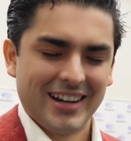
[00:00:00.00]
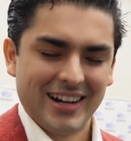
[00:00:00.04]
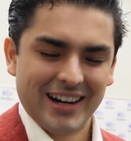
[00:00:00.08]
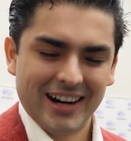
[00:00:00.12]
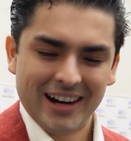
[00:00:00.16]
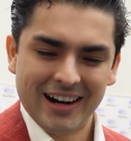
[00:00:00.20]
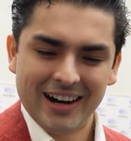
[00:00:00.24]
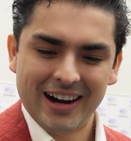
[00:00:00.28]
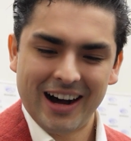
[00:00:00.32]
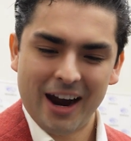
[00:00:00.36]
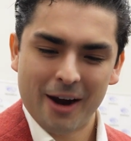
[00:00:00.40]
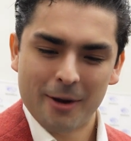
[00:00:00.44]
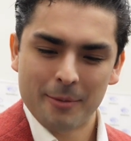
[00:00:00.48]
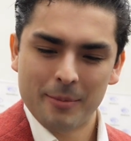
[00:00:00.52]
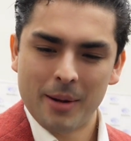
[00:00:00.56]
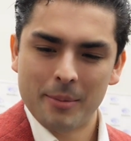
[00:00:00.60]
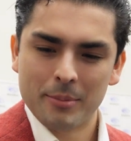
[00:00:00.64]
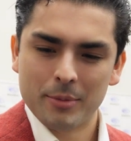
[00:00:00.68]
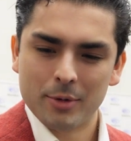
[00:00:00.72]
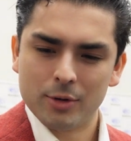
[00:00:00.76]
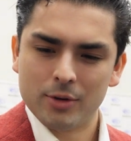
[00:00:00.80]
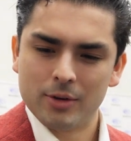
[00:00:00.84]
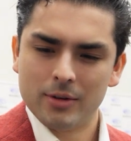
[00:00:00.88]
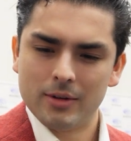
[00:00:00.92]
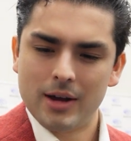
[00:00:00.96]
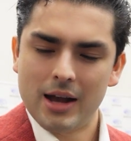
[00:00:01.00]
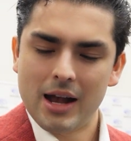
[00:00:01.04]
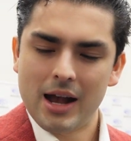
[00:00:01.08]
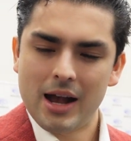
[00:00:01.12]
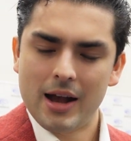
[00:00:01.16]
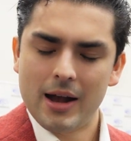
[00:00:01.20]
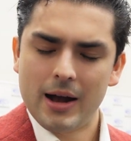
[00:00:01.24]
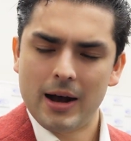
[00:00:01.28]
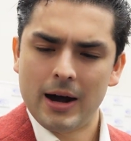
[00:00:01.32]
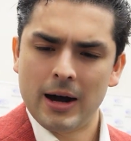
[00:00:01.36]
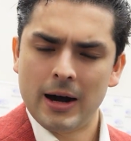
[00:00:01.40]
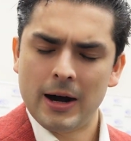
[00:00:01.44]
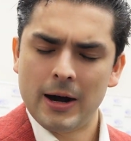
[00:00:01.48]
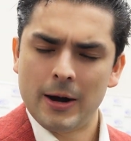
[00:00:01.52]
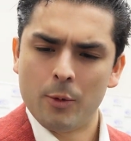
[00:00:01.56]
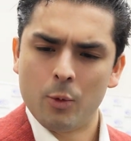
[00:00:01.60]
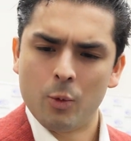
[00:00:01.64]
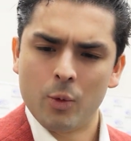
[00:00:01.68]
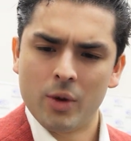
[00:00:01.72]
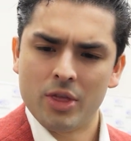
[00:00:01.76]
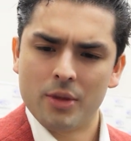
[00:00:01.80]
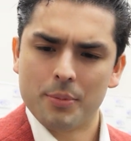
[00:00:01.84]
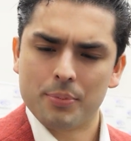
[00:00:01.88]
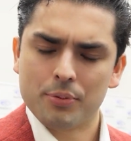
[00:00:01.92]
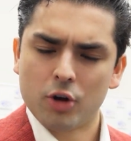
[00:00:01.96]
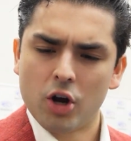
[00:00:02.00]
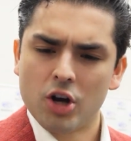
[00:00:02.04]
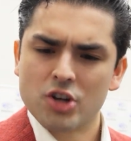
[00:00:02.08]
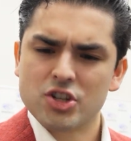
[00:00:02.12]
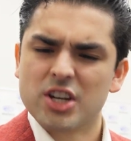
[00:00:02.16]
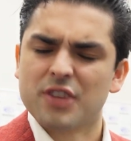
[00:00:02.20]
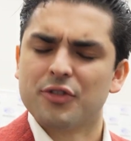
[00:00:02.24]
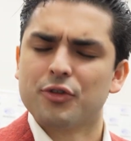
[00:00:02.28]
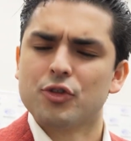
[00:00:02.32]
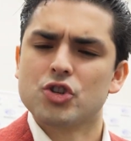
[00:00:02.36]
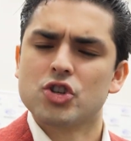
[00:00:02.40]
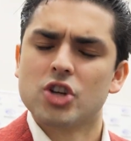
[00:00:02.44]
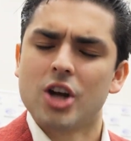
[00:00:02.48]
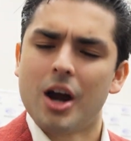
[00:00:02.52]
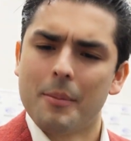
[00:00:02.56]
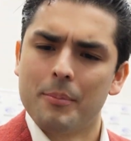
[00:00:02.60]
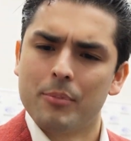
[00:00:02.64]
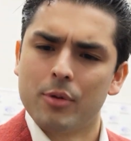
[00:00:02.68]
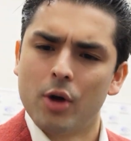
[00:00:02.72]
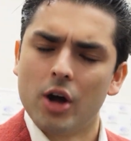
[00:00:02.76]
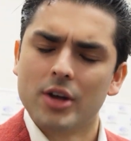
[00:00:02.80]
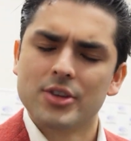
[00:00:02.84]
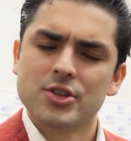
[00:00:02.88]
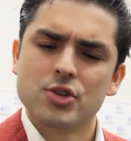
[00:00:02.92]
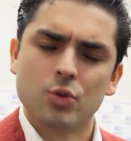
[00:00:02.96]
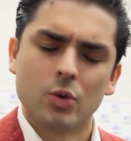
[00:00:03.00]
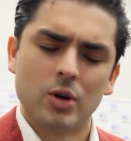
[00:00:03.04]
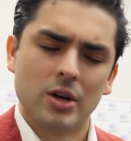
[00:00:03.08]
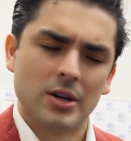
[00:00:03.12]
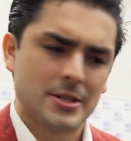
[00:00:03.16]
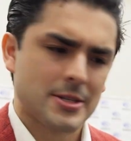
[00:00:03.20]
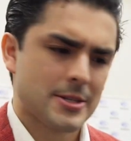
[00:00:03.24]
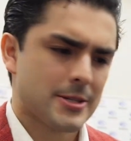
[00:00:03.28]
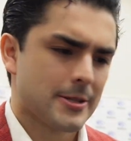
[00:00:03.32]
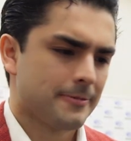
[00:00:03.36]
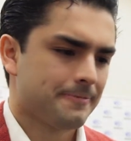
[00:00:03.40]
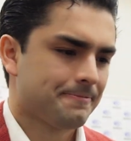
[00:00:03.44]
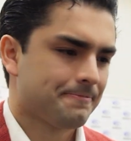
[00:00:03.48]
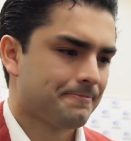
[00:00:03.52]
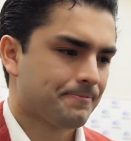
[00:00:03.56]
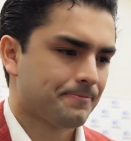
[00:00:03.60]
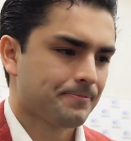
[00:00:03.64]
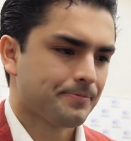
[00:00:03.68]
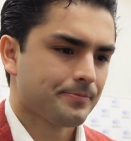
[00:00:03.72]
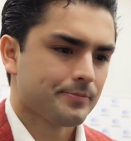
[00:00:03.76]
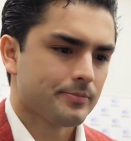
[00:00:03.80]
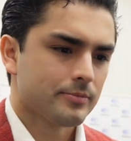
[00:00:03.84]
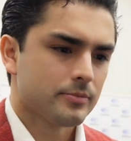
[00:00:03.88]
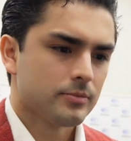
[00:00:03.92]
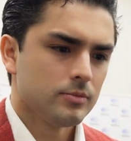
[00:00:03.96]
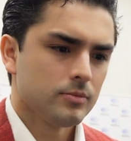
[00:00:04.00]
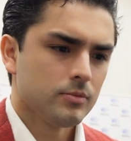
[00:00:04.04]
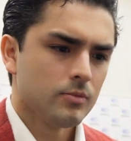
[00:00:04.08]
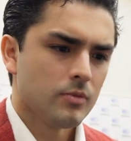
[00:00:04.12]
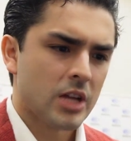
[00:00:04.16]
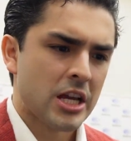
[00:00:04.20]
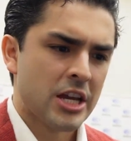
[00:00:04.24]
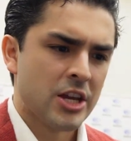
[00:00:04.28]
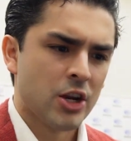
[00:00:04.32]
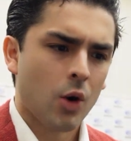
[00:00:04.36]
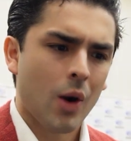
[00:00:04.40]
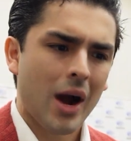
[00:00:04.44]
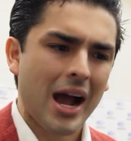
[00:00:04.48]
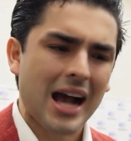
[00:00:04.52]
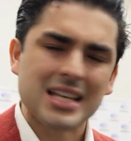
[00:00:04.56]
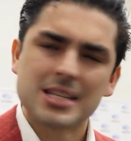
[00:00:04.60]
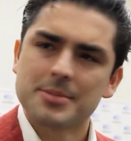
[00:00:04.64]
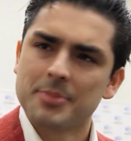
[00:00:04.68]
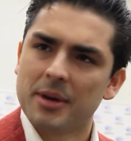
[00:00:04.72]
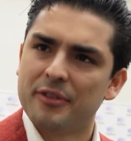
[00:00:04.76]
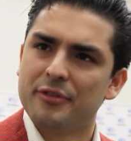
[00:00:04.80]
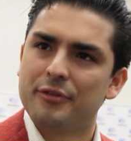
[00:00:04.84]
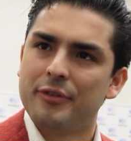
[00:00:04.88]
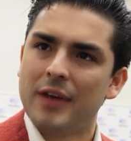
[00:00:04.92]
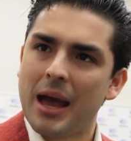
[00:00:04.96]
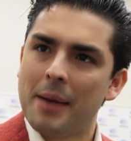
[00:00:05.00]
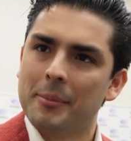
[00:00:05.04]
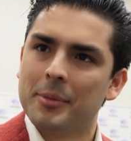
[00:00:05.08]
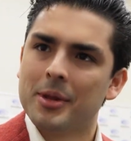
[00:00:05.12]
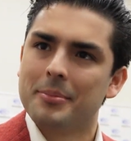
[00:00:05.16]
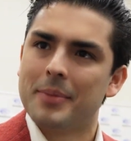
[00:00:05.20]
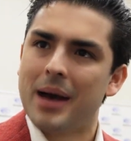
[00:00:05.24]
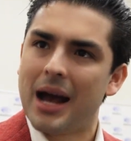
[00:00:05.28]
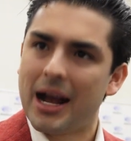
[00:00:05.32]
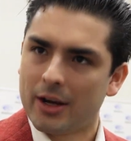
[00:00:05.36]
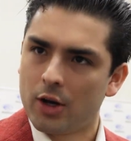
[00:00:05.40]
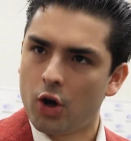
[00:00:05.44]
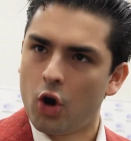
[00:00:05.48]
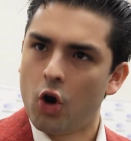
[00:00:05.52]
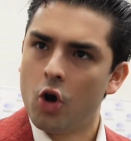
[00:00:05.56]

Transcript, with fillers: Uh, I remember uh, when the project first got brought to us. You know, I asked my family back